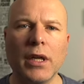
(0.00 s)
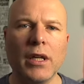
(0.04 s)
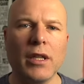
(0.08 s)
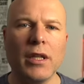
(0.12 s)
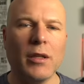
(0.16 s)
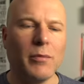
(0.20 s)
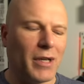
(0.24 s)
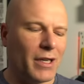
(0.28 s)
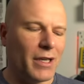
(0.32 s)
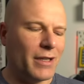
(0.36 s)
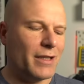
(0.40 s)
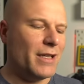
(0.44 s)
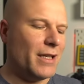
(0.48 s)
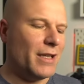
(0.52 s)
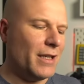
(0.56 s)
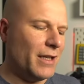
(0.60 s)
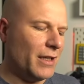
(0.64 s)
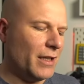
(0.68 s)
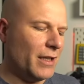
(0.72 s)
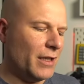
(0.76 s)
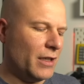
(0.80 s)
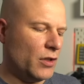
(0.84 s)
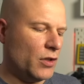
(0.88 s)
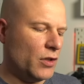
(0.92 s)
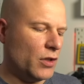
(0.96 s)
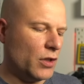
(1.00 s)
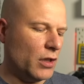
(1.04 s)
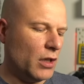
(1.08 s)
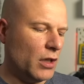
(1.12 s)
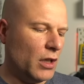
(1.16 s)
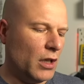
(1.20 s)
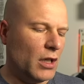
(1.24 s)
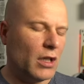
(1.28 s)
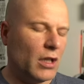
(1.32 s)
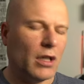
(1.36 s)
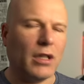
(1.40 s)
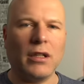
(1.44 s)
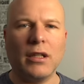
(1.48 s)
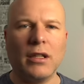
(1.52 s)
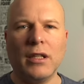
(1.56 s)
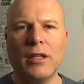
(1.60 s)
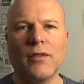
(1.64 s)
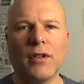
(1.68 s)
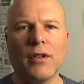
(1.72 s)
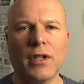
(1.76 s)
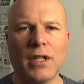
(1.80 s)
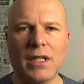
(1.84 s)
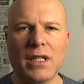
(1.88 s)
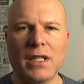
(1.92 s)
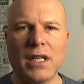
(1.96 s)
that my teenager could leave
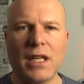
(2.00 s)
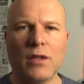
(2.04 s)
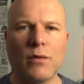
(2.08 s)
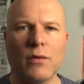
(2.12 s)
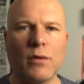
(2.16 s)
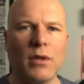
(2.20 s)
on his desk